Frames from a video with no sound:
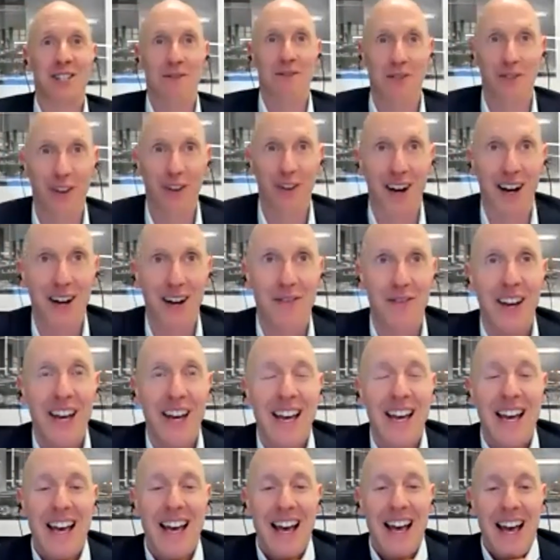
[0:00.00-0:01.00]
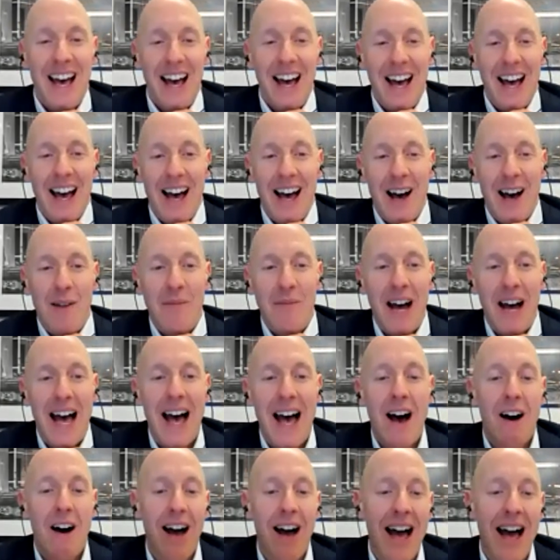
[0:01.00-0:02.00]
over five. Our
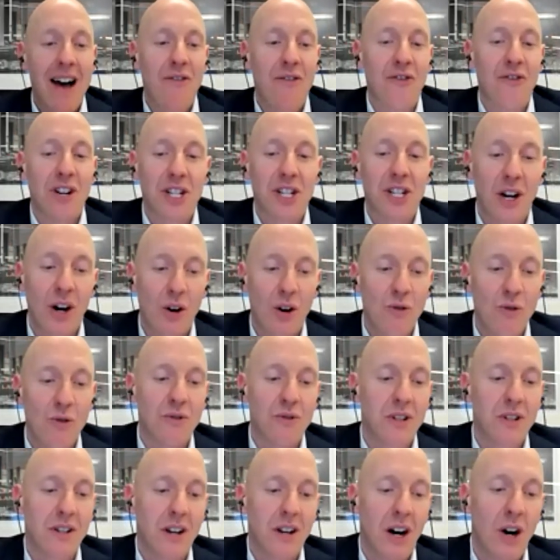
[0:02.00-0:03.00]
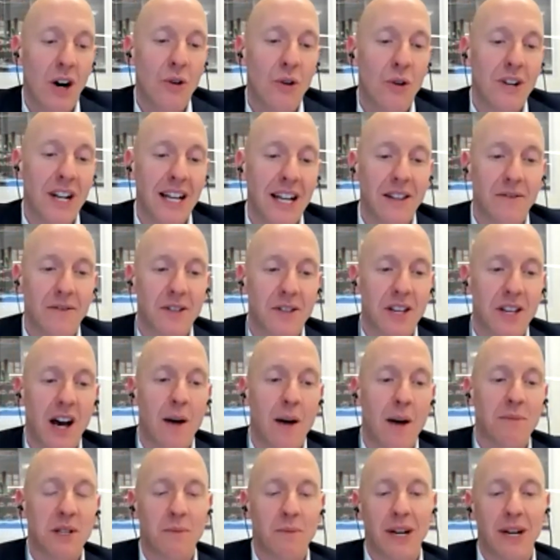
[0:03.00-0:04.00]
average hold length of
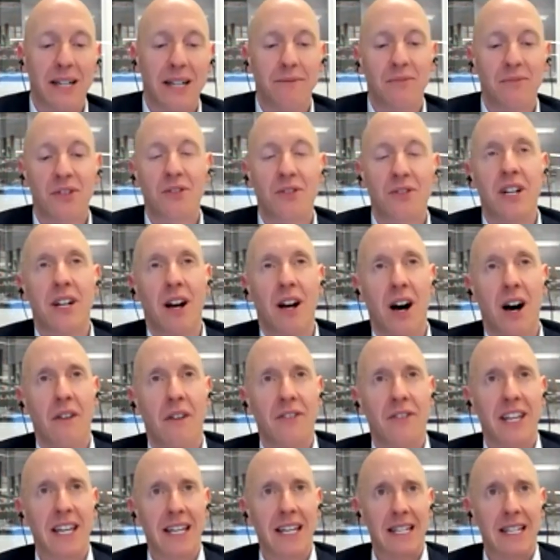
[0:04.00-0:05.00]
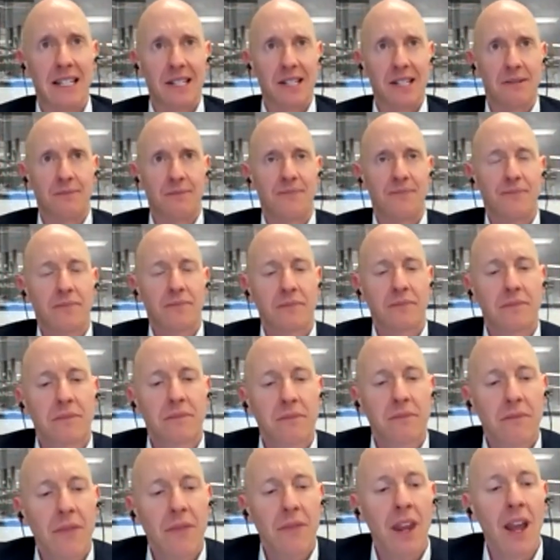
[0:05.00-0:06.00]
time is about 3.5 years.
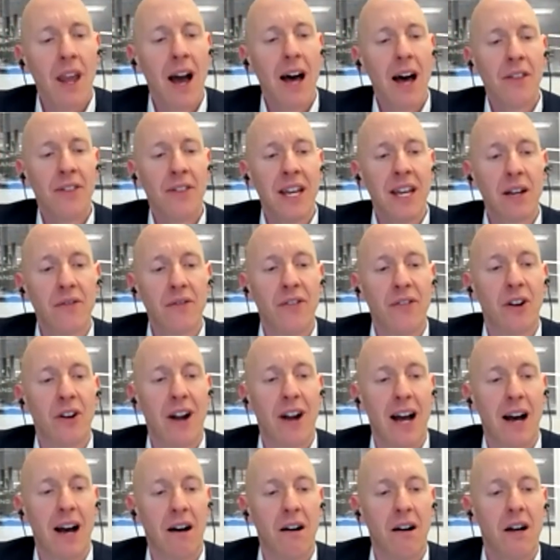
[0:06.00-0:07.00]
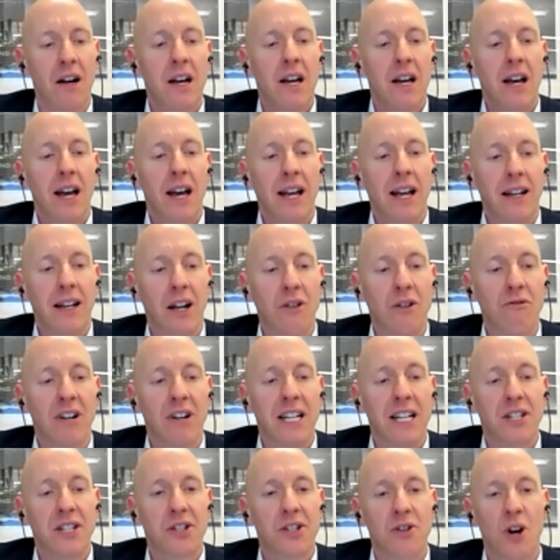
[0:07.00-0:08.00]
I think for our, you know,
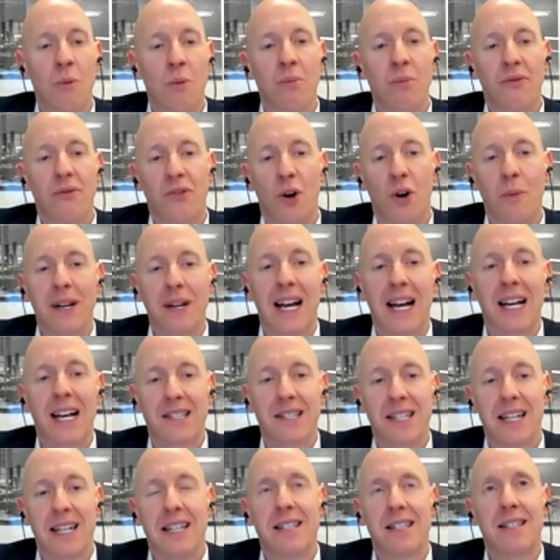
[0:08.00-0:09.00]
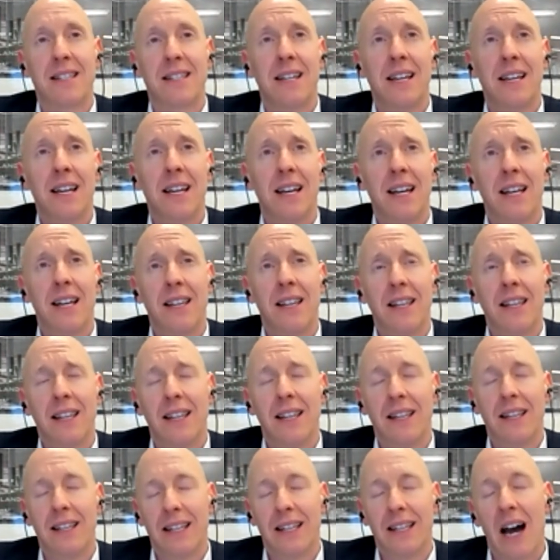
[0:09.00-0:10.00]
really strong performing assets,
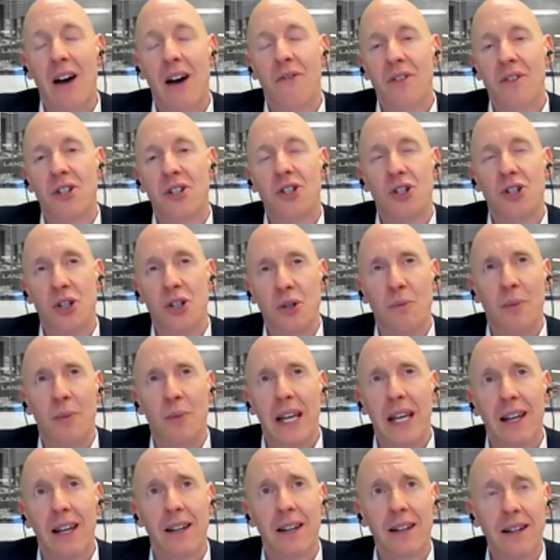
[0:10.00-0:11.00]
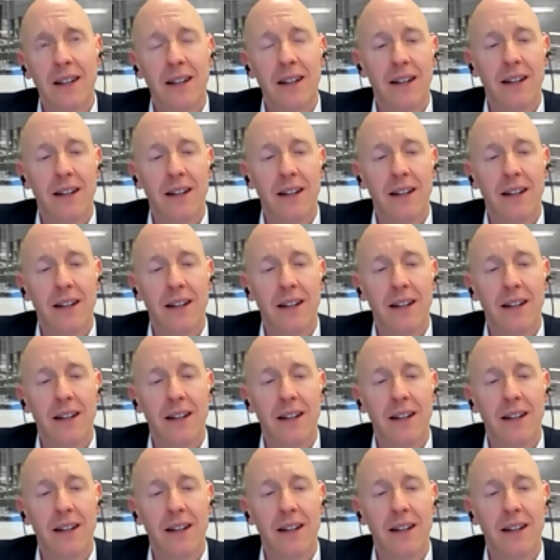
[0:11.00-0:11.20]
the average should be